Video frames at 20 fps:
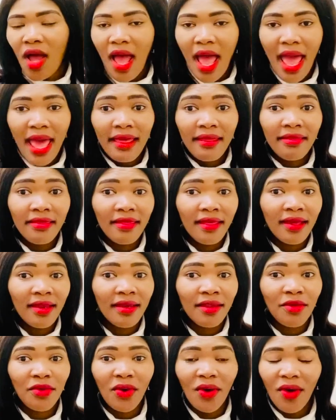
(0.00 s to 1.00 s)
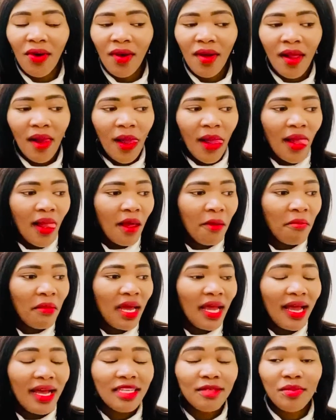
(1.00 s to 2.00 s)
And then
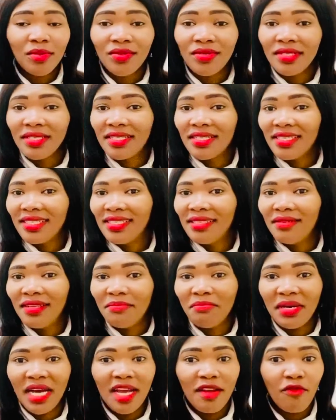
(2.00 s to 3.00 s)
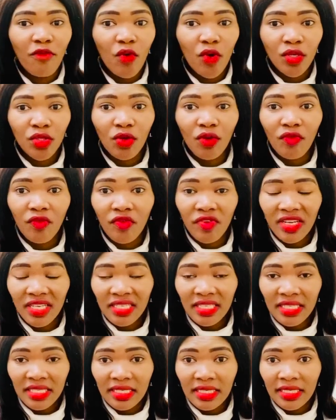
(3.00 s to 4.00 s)
my husband was just my voice of
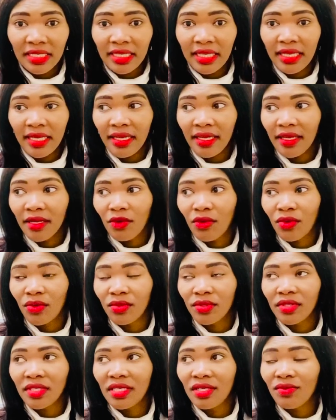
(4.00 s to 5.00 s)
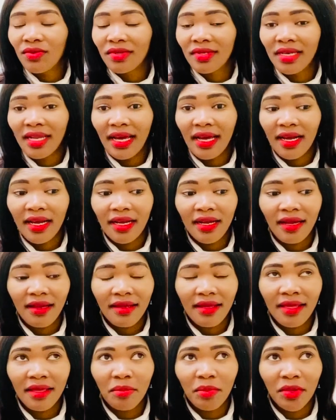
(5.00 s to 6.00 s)
reason there, because he would like
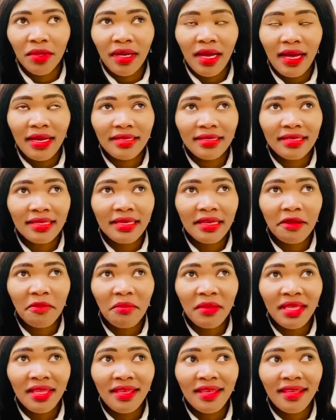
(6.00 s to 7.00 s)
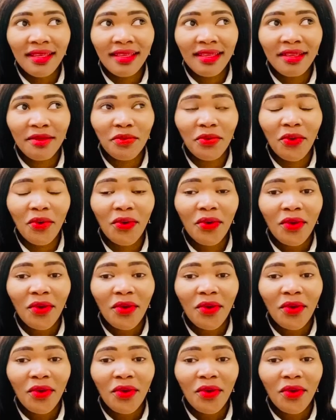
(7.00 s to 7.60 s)
keep on asking me, yo,